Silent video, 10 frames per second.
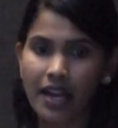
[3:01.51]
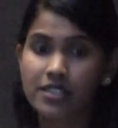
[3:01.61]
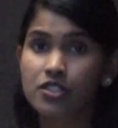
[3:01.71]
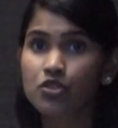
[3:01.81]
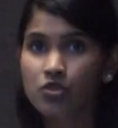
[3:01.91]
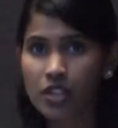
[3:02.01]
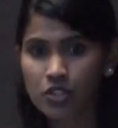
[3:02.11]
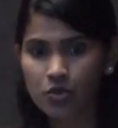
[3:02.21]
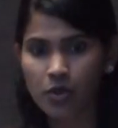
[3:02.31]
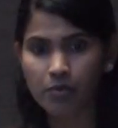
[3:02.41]
and
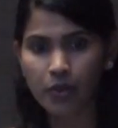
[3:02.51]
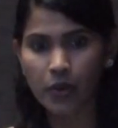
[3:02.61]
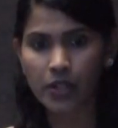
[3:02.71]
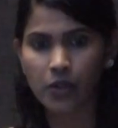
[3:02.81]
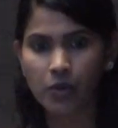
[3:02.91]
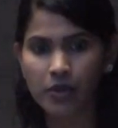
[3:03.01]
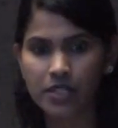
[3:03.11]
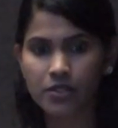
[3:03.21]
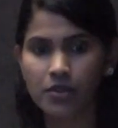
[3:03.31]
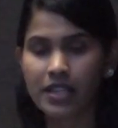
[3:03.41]
structural
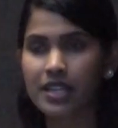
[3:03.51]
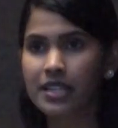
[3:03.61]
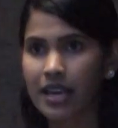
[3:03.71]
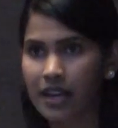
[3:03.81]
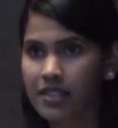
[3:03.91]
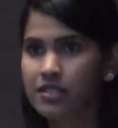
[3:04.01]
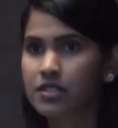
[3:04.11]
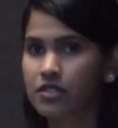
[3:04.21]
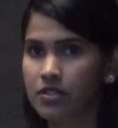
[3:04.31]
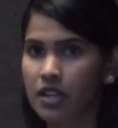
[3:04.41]
proteomics, so the
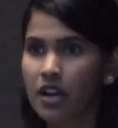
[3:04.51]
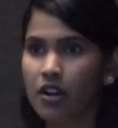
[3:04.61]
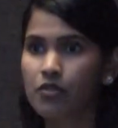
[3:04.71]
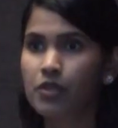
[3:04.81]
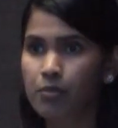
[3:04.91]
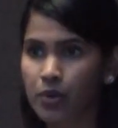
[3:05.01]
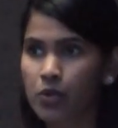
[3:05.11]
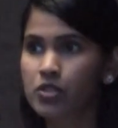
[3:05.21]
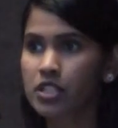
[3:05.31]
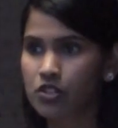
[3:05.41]
analysis of the
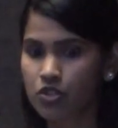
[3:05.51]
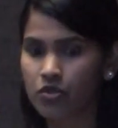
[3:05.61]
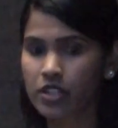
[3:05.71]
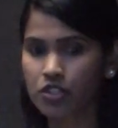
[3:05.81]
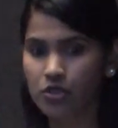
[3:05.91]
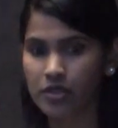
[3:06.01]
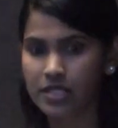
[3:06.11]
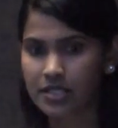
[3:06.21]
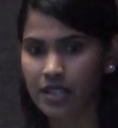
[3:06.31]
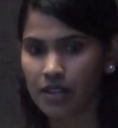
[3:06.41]
protein structure
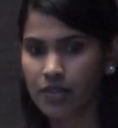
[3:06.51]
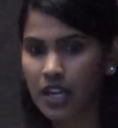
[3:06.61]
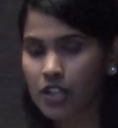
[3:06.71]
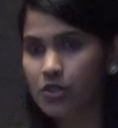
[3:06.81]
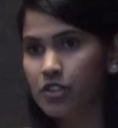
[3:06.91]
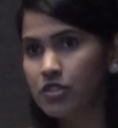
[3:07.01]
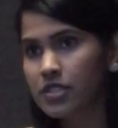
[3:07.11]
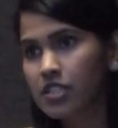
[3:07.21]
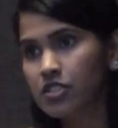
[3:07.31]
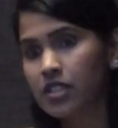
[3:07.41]
itself. So there's
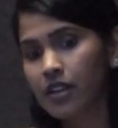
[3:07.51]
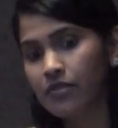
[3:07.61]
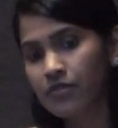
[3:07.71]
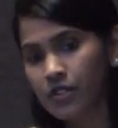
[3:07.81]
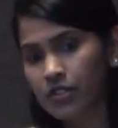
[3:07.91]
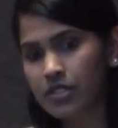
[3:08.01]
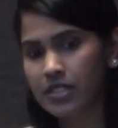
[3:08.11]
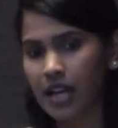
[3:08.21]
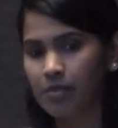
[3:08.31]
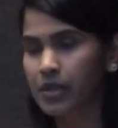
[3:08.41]
such
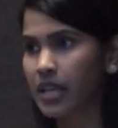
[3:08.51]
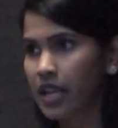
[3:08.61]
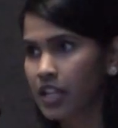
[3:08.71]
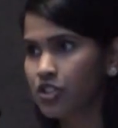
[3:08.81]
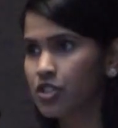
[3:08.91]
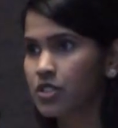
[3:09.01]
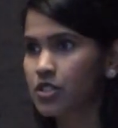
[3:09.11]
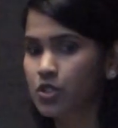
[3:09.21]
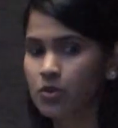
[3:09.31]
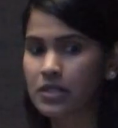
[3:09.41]
diverse
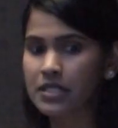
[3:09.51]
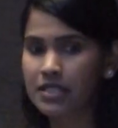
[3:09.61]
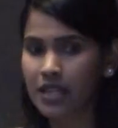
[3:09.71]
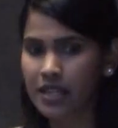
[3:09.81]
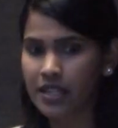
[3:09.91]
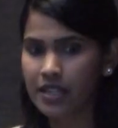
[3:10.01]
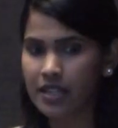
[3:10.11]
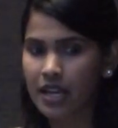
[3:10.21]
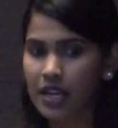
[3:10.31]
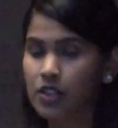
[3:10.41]
applications to
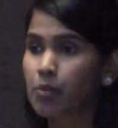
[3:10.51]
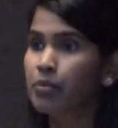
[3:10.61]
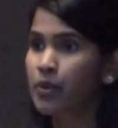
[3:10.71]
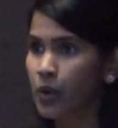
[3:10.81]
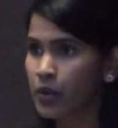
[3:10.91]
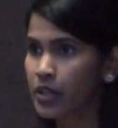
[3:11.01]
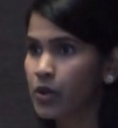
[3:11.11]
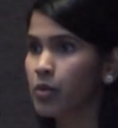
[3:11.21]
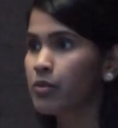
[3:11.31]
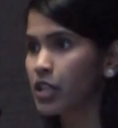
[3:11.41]
study the
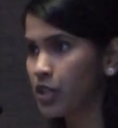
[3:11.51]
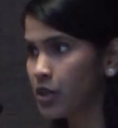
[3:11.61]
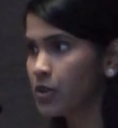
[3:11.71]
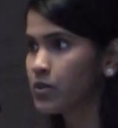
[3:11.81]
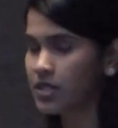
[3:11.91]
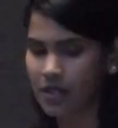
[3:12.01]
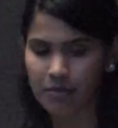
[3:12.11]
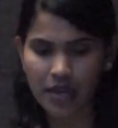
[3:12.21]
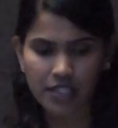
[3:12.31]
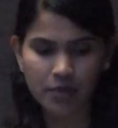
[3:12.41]
proteome
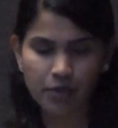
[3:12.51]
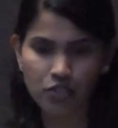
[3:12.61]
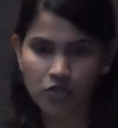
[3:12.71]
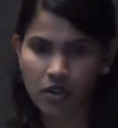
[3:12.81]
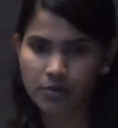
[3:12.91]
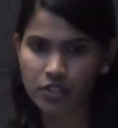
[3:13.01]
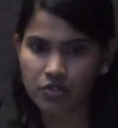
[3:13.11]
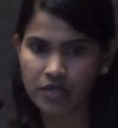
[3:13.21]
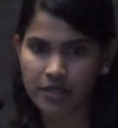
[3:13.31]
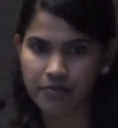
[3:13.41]
using mass
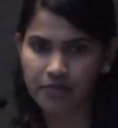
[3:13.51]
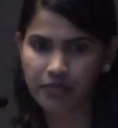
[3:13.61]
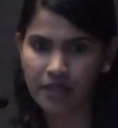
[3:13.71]
spectrometry.